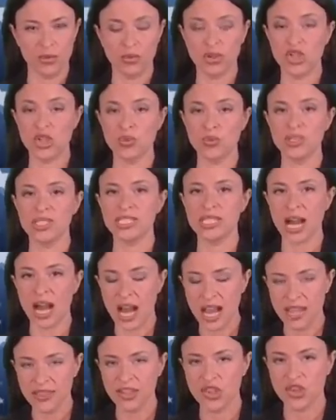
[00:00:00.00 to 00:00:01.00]
which would
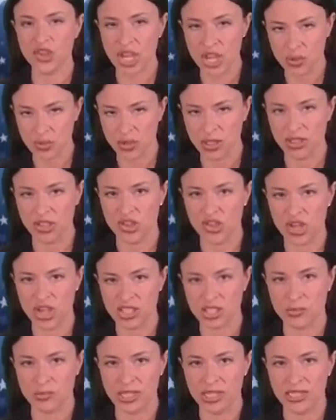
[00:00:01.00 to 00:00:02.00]
tie the general
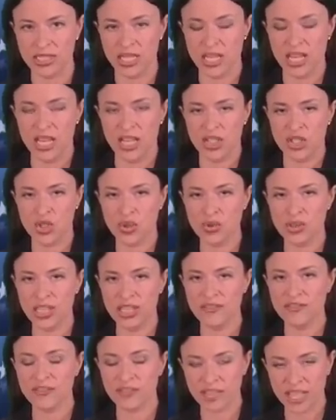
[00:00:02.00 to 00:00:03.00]
adjustment to the
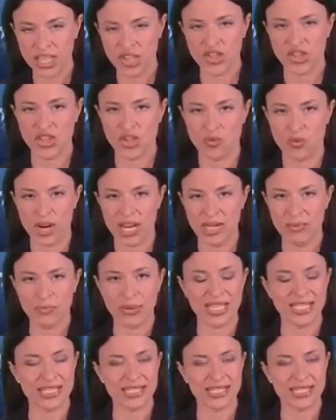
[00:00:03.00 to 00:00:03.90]
inflation rate by